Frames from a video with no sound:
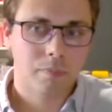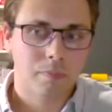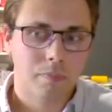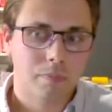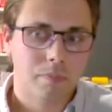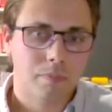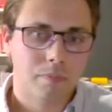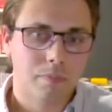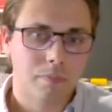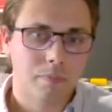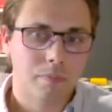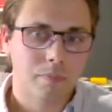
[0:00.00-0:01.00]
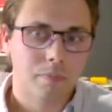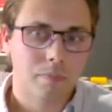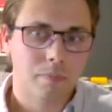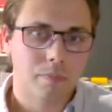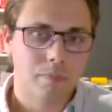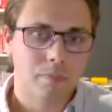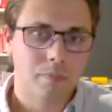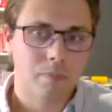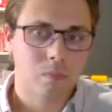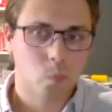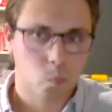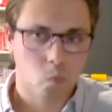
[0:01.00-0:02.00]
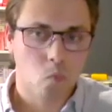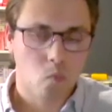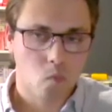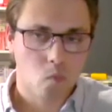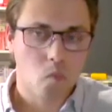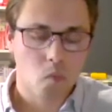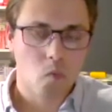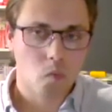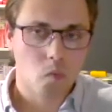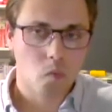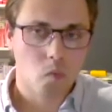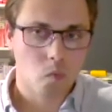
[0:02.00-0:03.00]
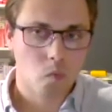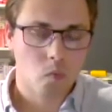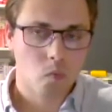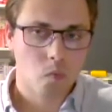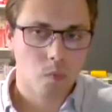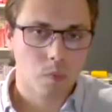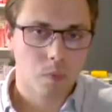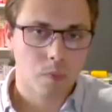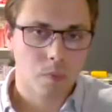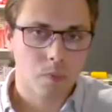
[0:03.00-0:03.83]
[no speech]